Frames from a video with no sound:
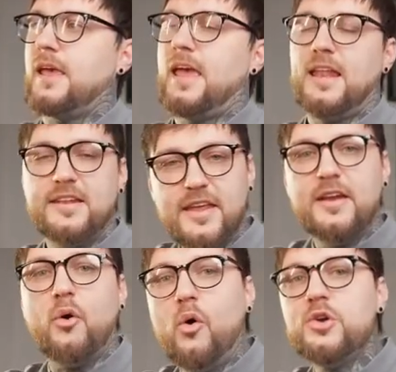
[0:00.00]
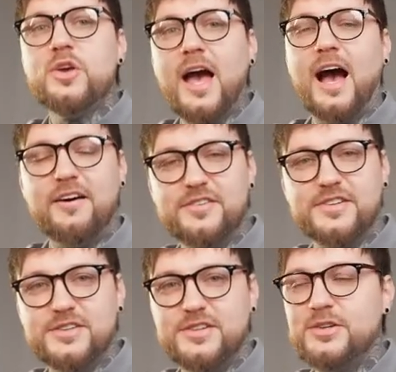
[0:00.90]
And then all you have
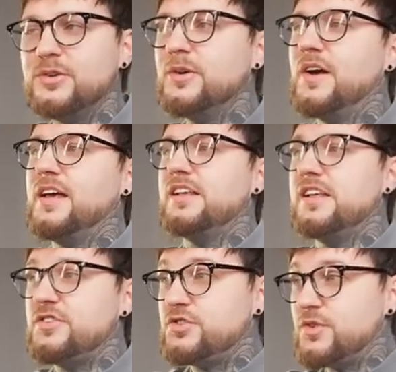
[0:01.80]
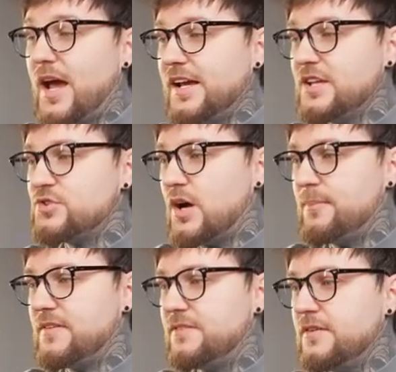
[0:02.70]
to do is drag and
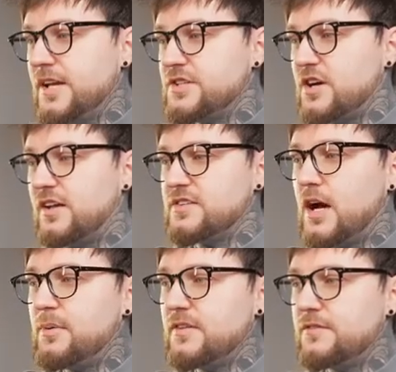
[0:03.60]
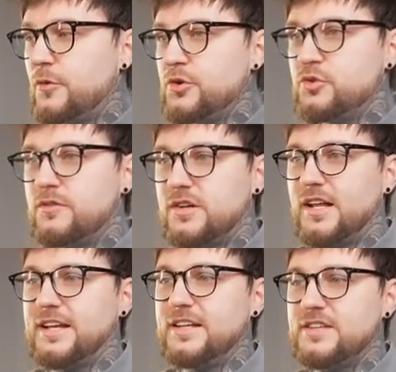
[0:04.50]
drop the footage on top of the voiceover
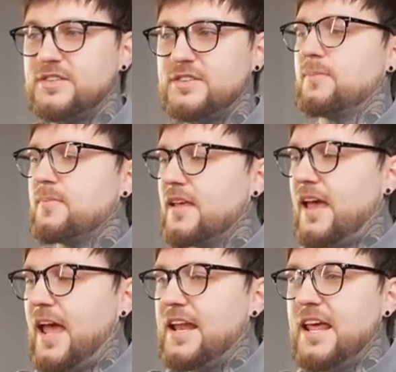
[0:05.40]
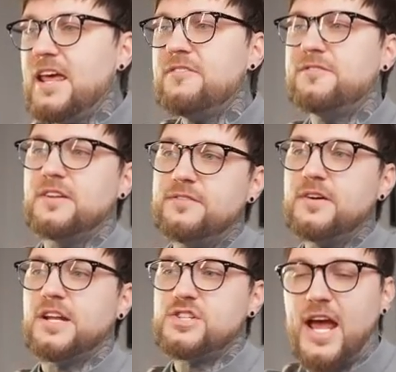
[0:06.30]
like this. And if the
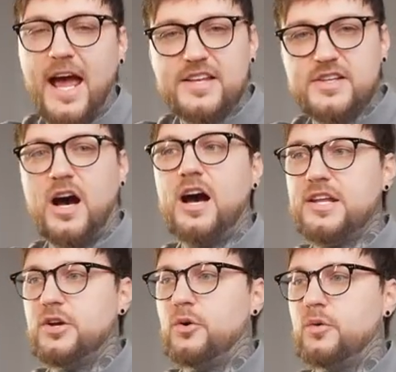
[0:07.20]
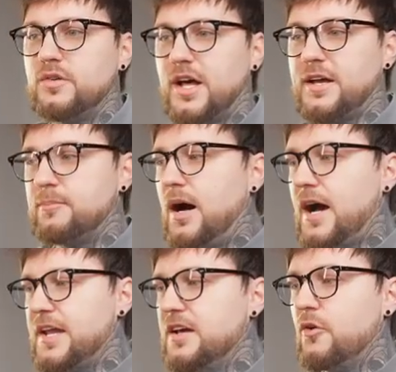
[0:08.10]
footage has audio like
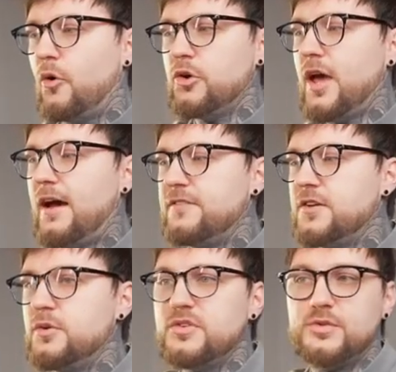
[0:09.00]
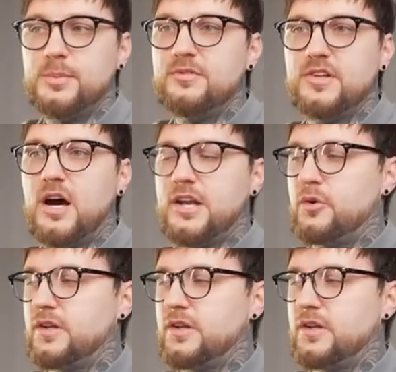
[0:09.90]
mine, all you have to do is remove the audio.